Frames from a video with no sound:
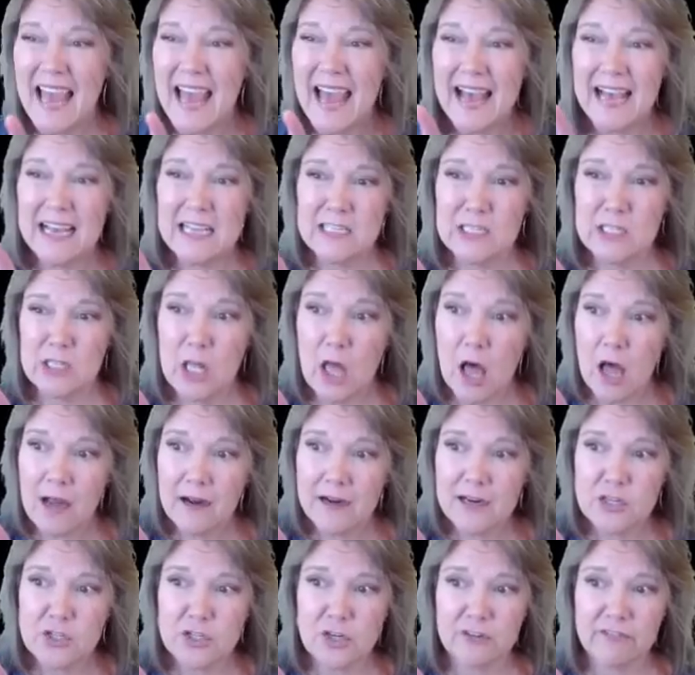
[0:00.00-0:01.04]
as long
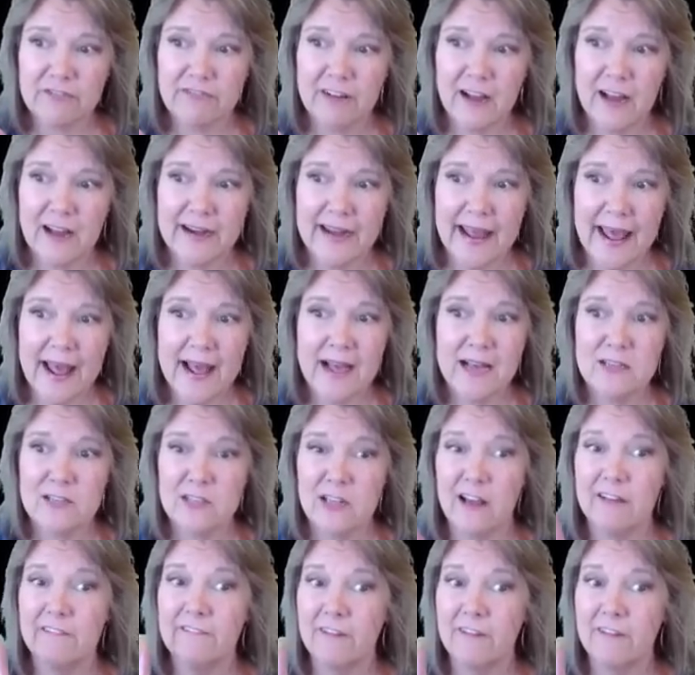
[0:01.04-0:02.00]
as your font has